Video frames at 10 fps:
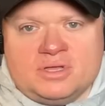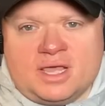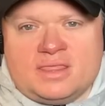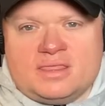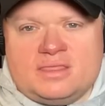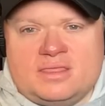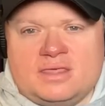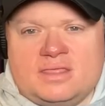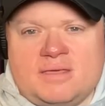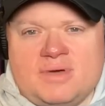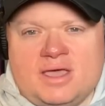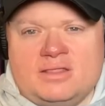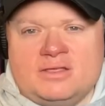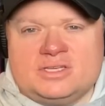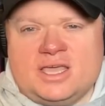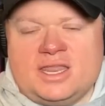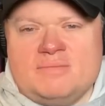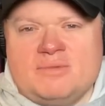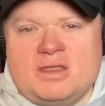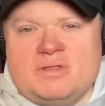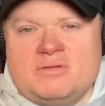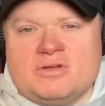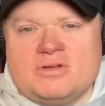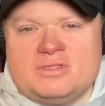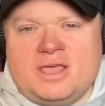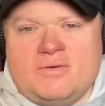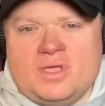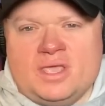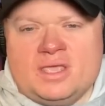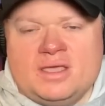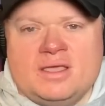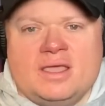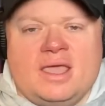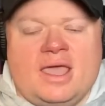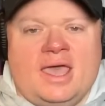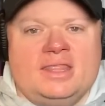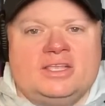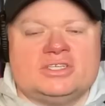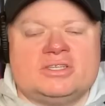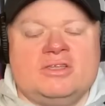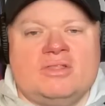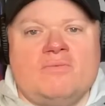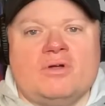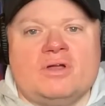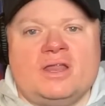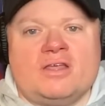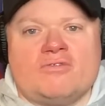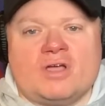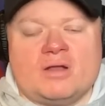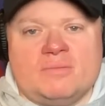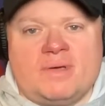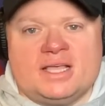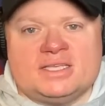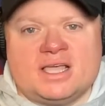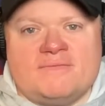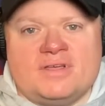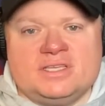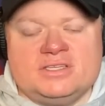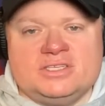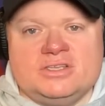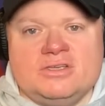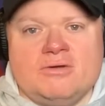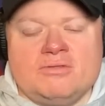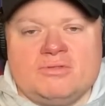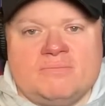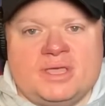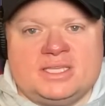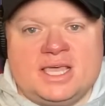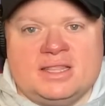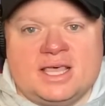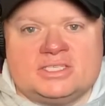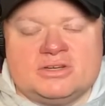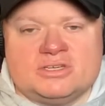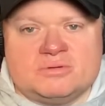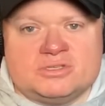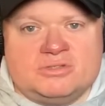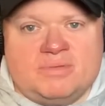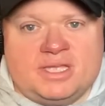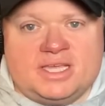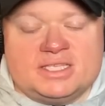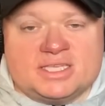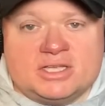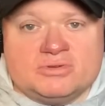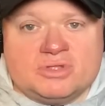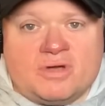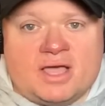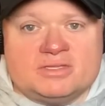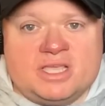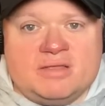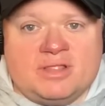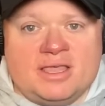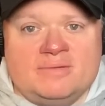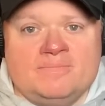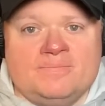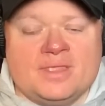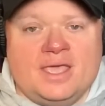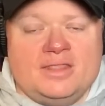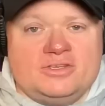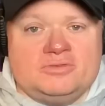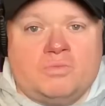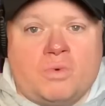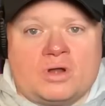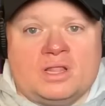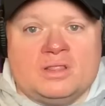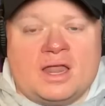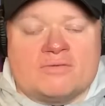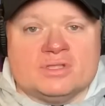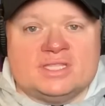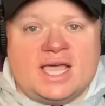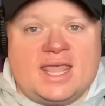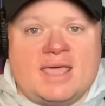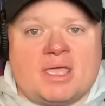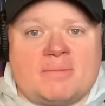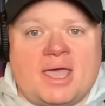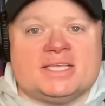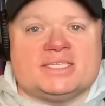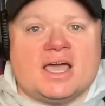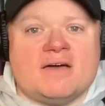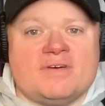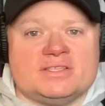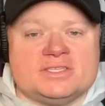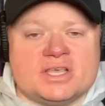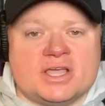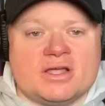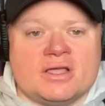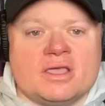And I think their tight end might have been hurt that week. And they just, they weren't an incredible passing offense. And just, you go through the Big Ten last year, especially the Big Ten schedule that Ohio State played, and there just weren't a lot of real dynamic passing offenses there.